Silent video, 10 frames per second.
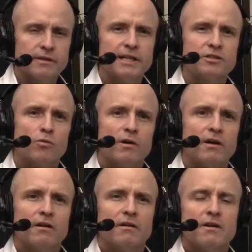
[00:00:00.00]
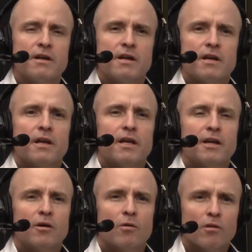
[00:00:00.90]
That's where,
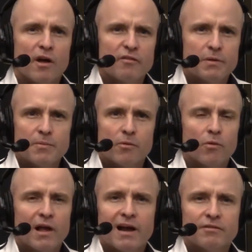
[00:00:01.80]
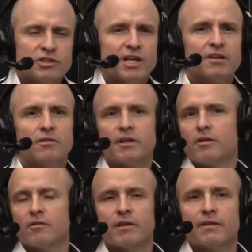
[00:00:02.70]
a lot of people will have a
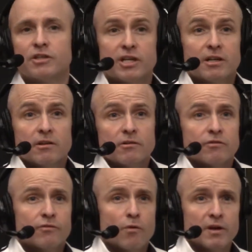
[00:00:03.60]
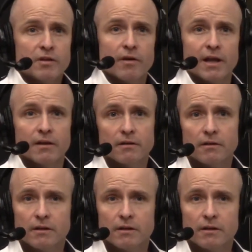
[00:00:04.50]
chandelier that the chandelier is $40,000.